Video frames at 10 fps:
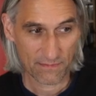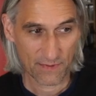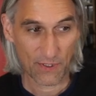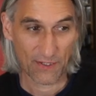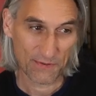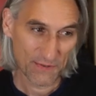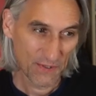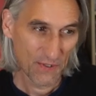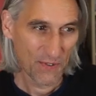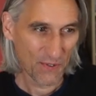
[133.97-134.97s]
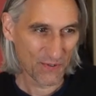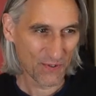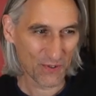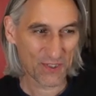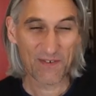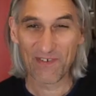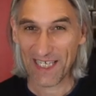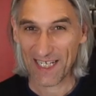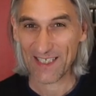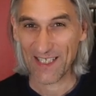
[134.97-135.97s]
well, or not even
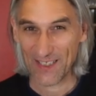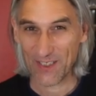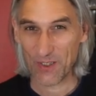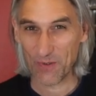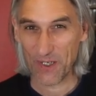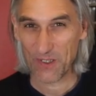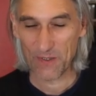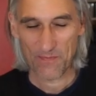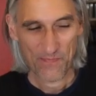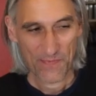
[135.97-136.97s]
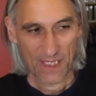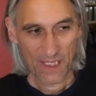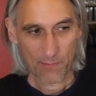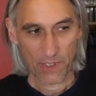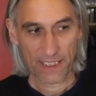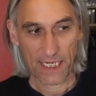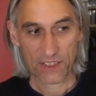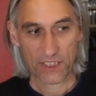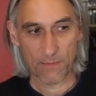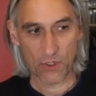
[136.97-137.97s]
get to that situation. Play an
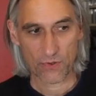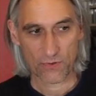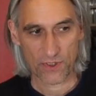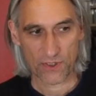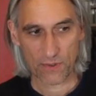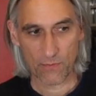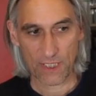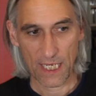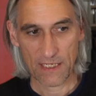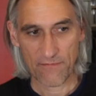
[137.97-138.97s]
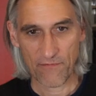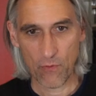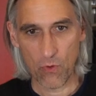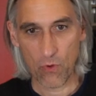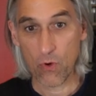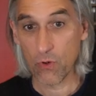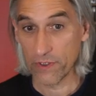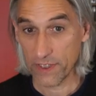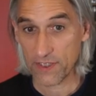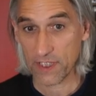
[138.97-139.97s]
anti-Marshall system with a4, or
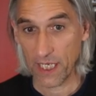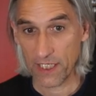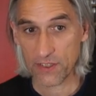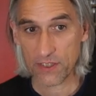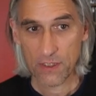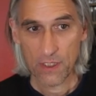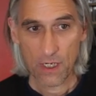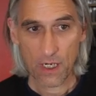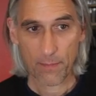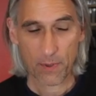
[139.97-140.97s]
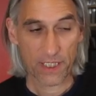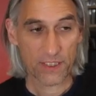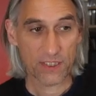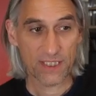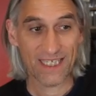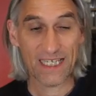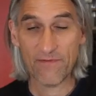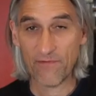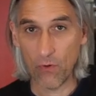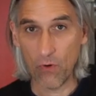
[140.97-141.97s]
in this case, I played
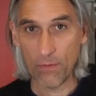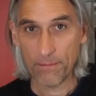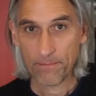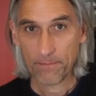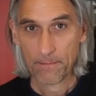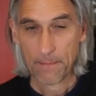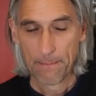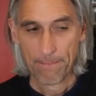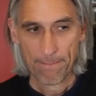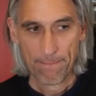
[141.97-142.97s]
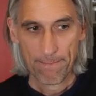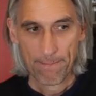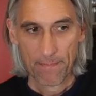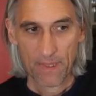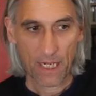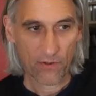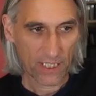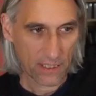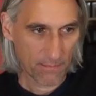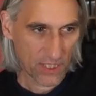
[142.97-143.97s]
d4. Now
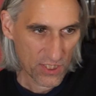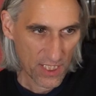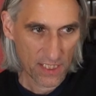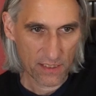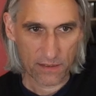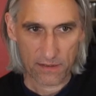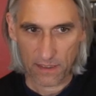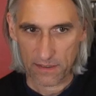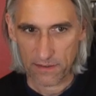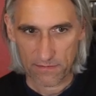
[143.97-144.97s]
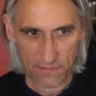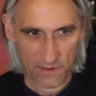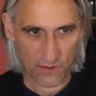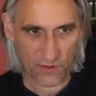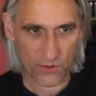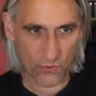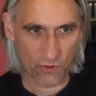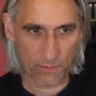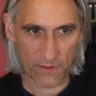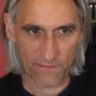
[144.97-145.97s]
that can be taken, that's another
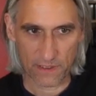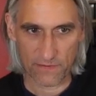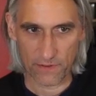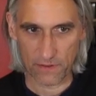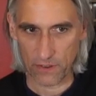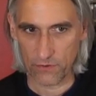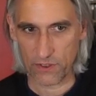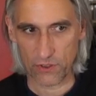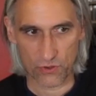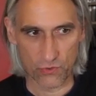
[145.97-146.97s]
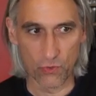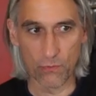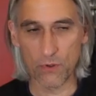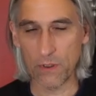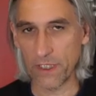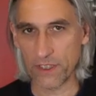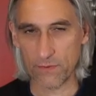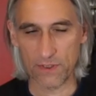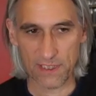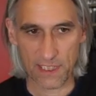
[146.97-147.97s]
story, but Van der Wiel goes into normal lines
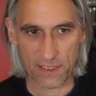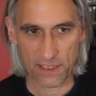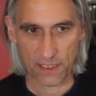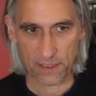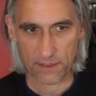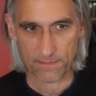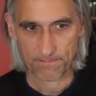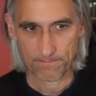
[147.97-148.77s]
with d6